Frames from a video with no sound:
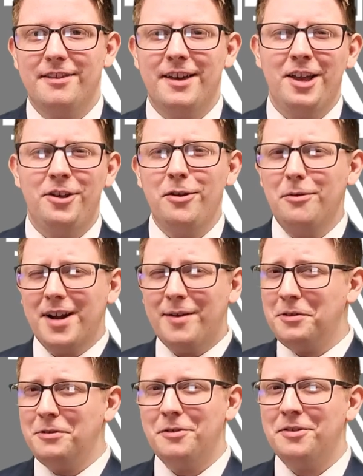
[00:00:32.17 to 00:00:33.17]
that you
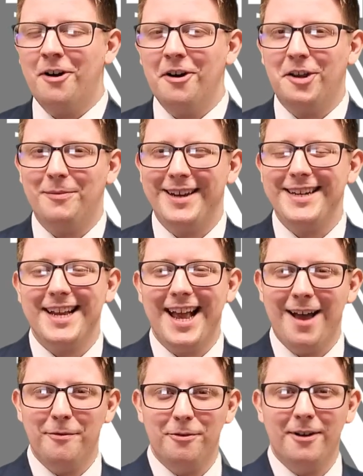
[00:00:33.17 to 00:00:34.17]
never lose an argument
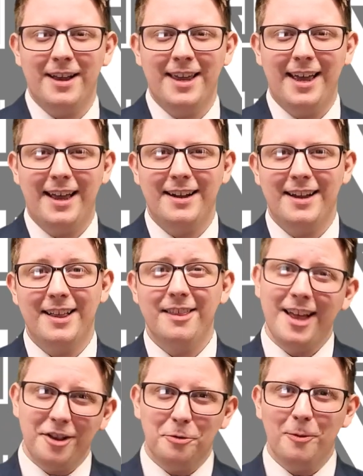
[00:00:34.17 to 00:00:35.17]
ever again.
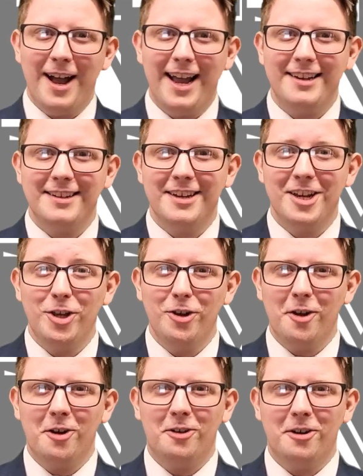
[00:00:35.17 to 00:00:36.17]
That's right.
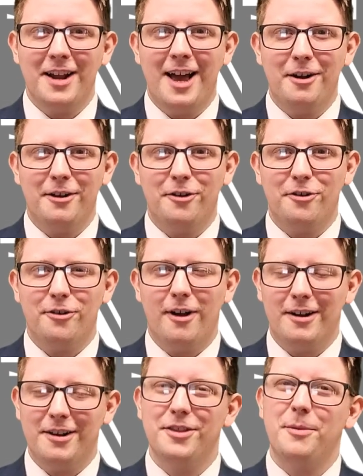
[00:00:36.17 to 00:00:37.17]
You're going to learn how to
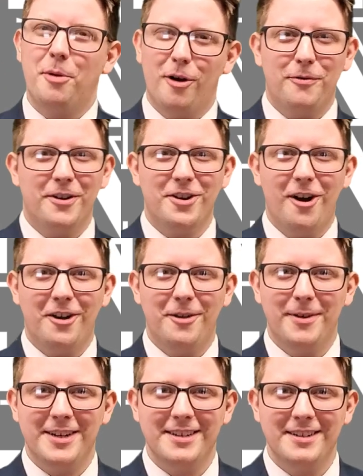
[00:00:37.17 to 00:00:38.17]
construct the perfect
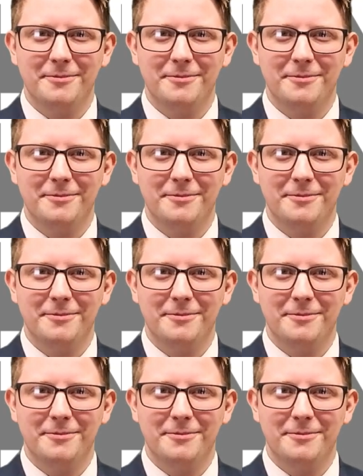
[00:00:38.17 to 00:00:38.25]
argument.